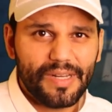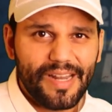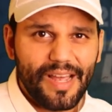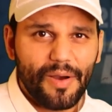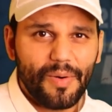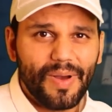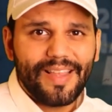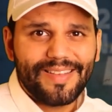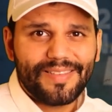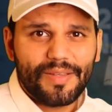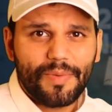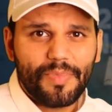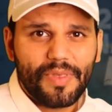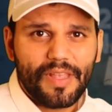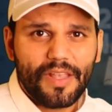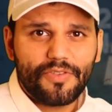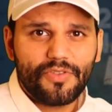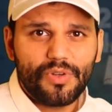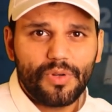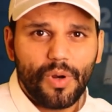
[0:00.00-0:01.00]
Now, that's
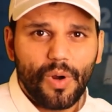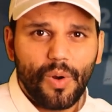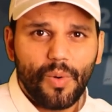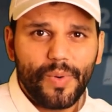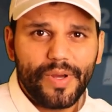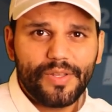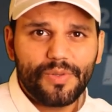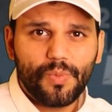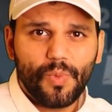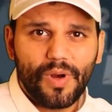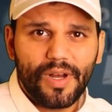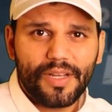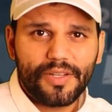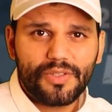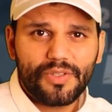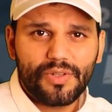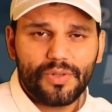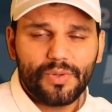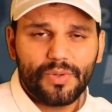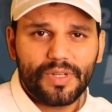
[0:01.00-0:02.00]
something that you always
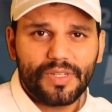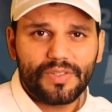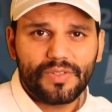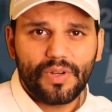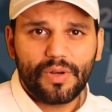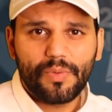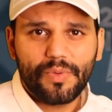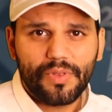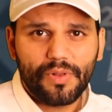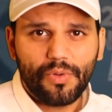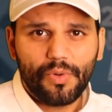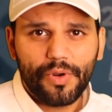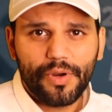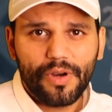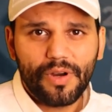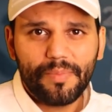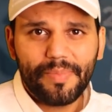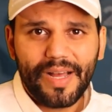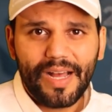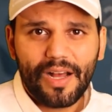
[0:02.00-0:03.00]
want to consult with a
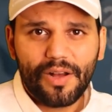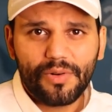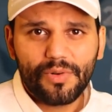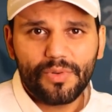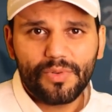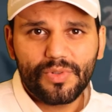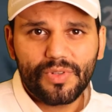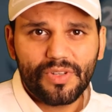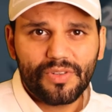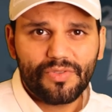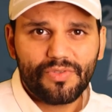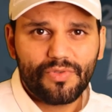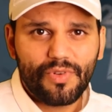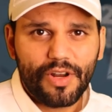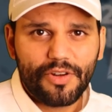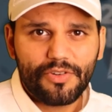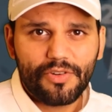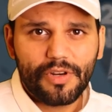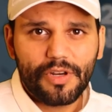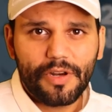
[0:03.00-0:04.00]
lawyer about who's
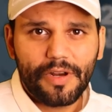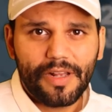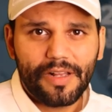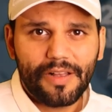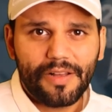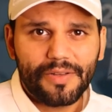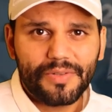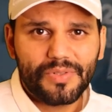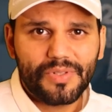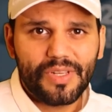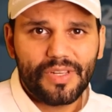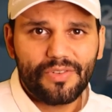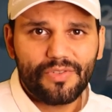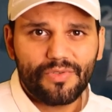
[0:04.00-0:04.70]
structuring your LLC,